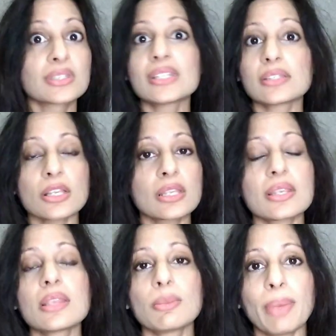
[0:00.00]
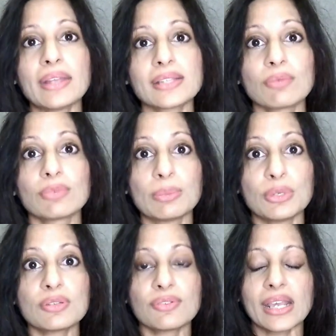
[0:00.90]
this does thin the paint down really
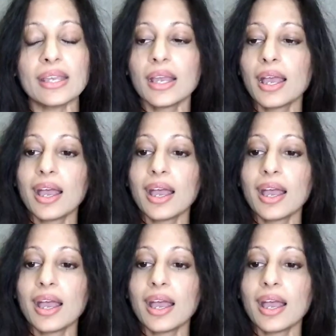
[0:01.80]
beautifully